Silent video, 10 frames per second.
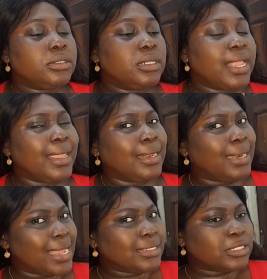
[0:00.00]
like
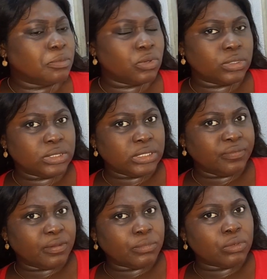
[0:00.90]
last month,
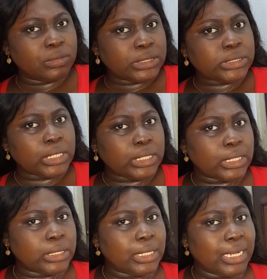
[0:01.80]
if I'm not
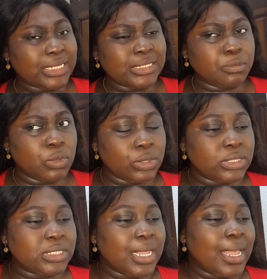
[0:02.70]
mistaken, last
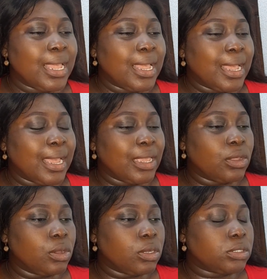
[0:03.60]
month I
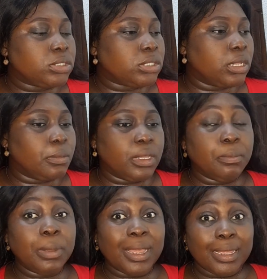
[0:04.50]
got
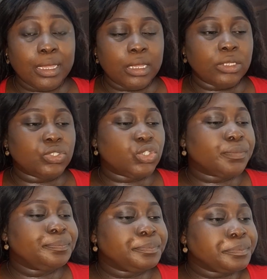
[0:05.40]
a package.
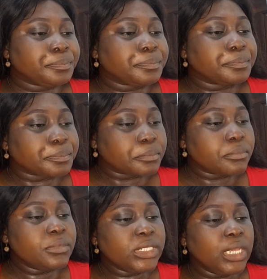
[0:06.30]

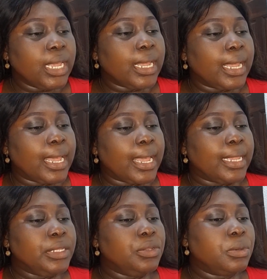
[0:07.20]
Yeah,
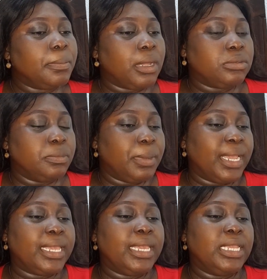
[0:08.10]
I knew about the
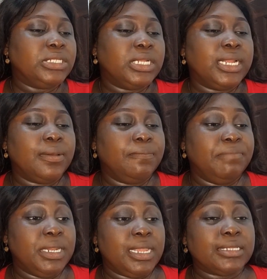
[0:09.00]
package, and
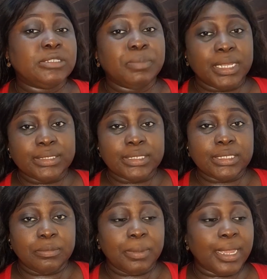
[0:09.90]
I've been
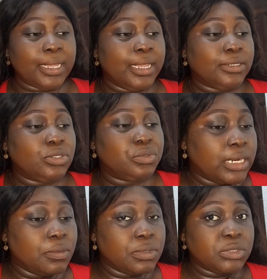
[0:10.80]
expecting the package,
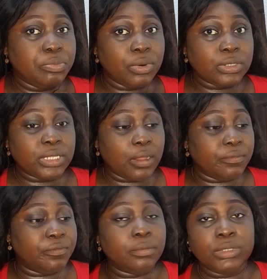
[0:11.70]
and it was brought
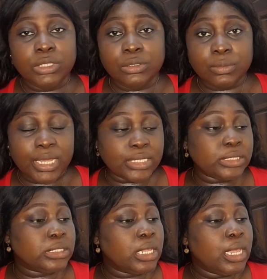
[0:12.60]
down from the US